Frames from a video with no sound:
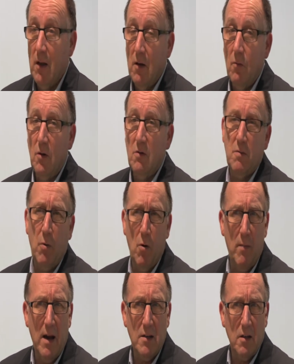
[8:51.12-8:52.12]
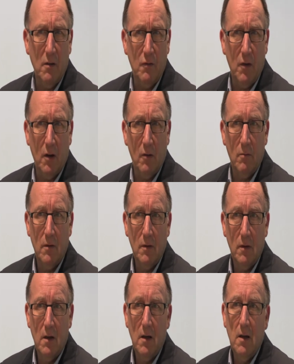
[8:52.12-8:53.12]
which was a portmanteau film,
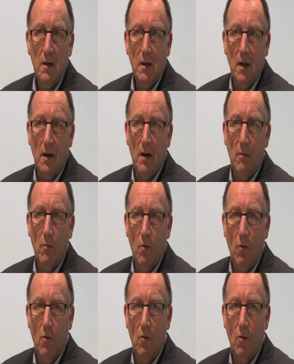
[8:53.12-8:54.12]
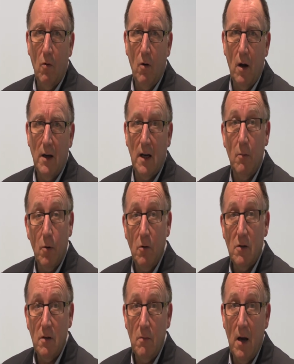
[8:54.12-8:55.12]
or Nicola
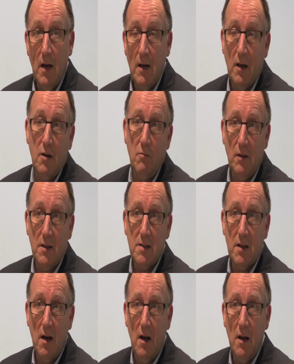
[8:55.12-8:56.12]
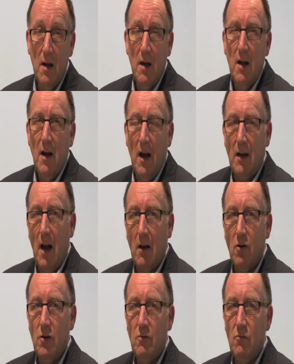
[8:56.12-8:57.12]
Bruce, who made I Could Read the Sky. I
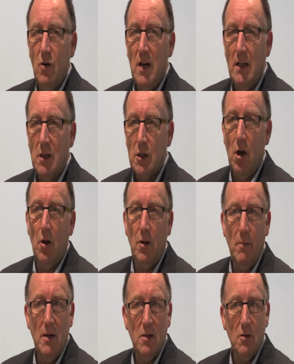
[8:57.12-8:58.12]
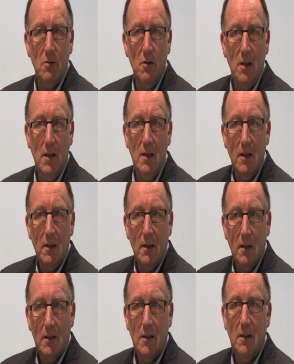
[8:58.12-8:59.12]
couldn't really slot them into the
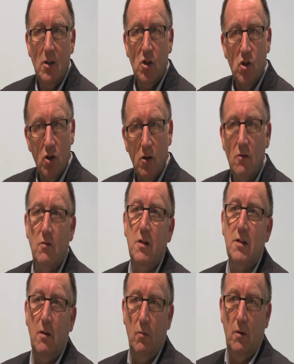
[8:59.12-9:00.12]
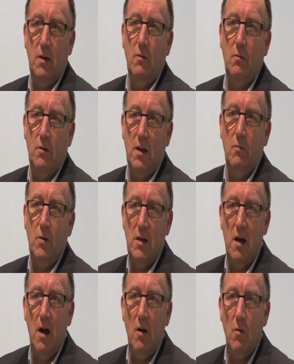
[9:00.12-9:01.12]
genres that we
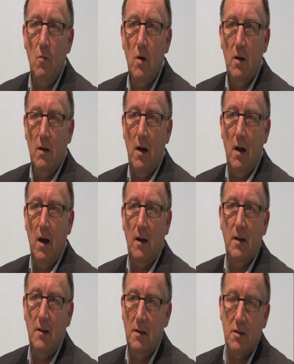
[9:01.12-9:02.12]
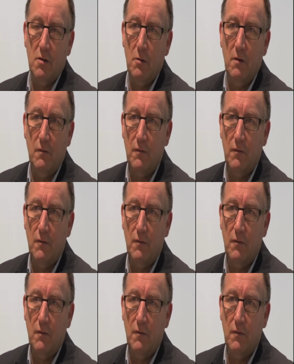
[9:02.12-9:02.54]
know can sort of